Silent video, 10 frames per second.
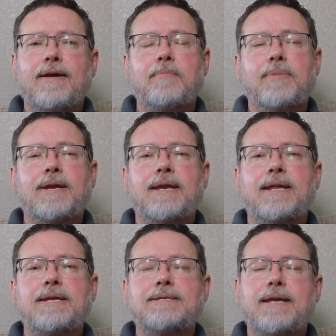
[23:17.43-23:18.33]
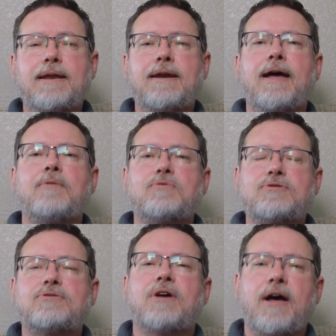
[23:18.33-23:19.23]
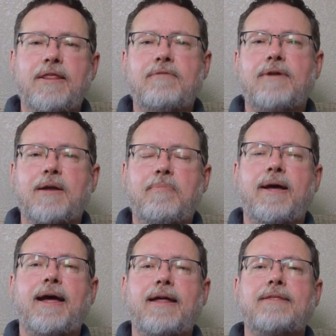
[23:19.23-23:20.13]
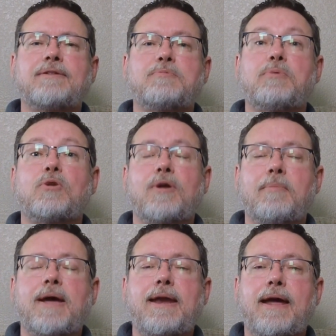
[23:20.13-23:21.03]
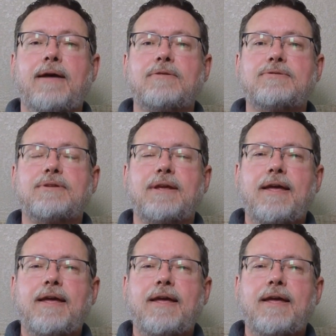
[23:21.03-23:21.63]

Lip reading: But he said I was on the right path, exploring my doubts.